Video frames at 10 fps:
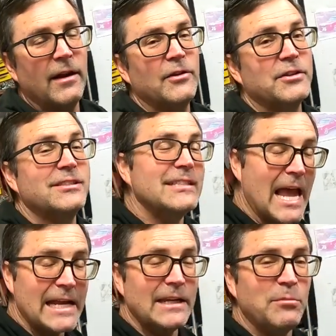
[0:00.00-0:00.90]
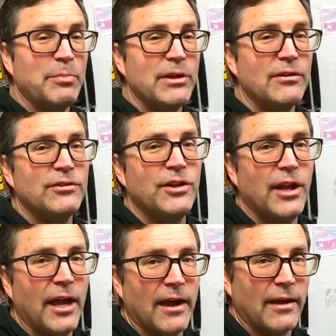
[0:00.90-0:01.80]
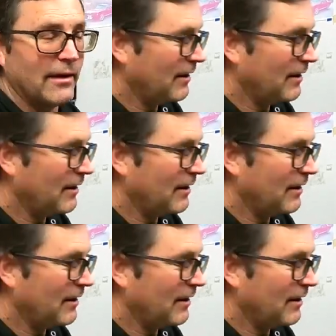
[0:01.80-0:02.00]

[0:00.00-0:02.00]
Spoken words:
another exciting build today.